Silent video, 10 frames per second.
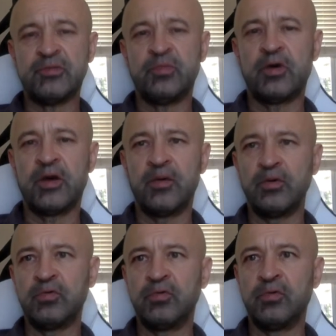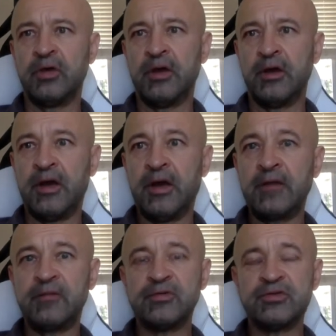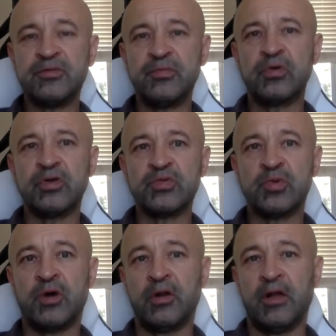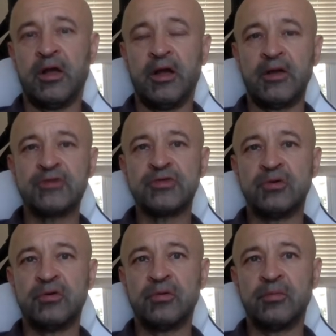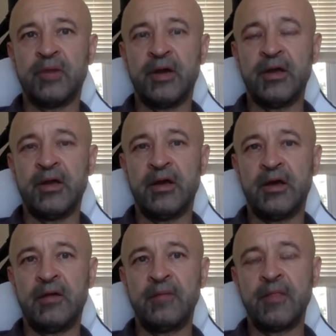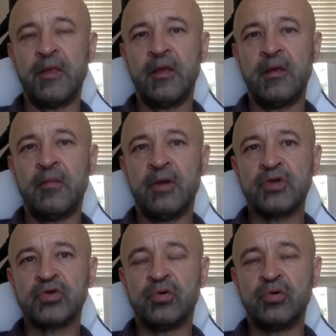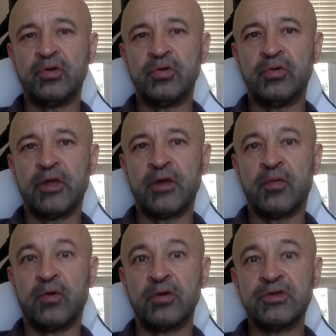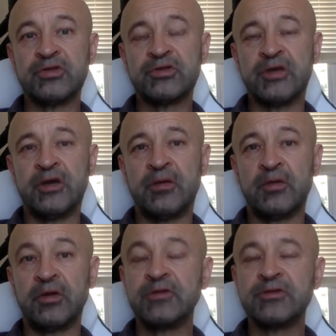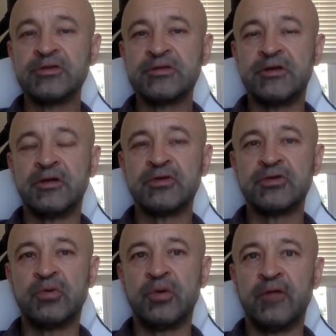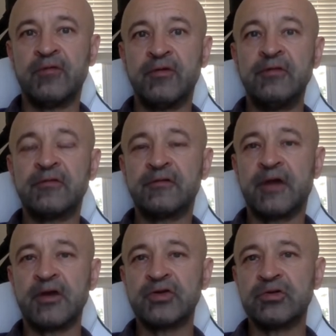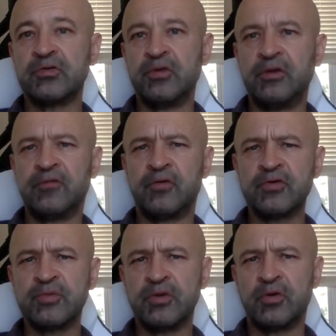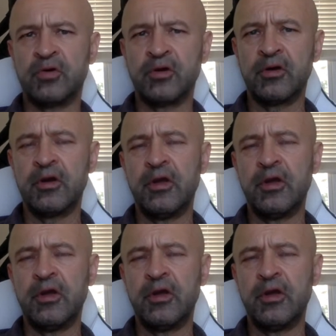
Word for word: the book, I want to uh, end with the book as well. Uh, so by uh, by showing you like what is uh, what else is there. So we have introduction to reinforcement learning,